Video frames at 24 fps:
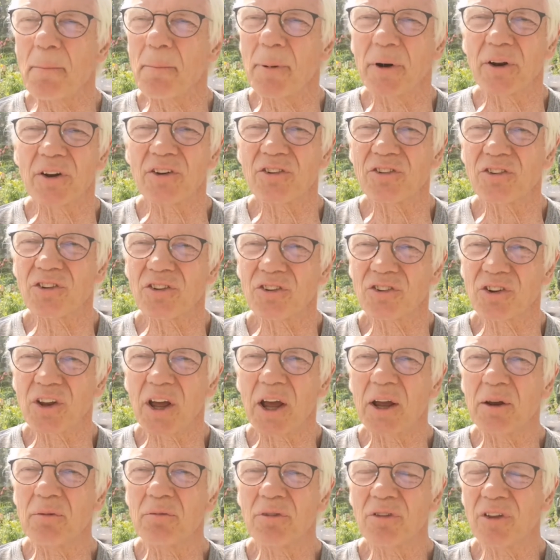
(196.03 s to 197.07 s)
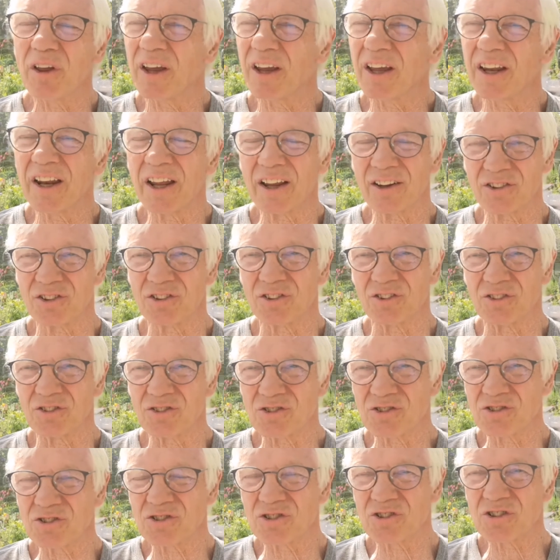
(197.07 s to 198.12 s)
but it's the same thing in
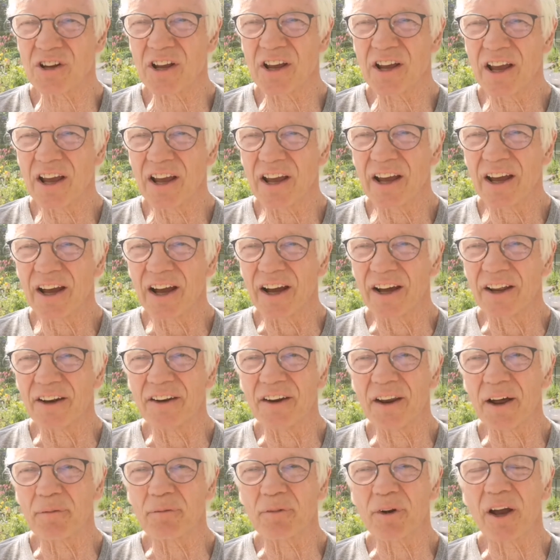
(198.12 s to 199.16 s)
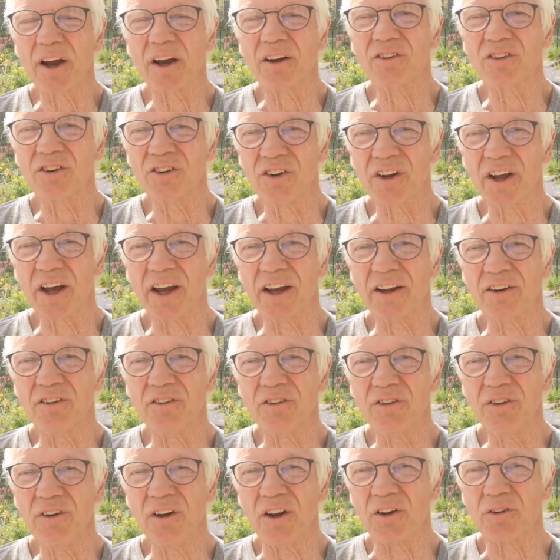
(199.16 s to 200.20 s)
essence. And I'm going today,
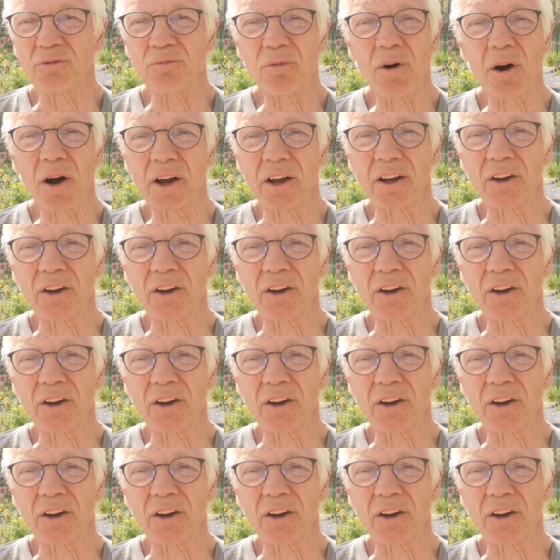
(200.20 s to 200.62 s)
as my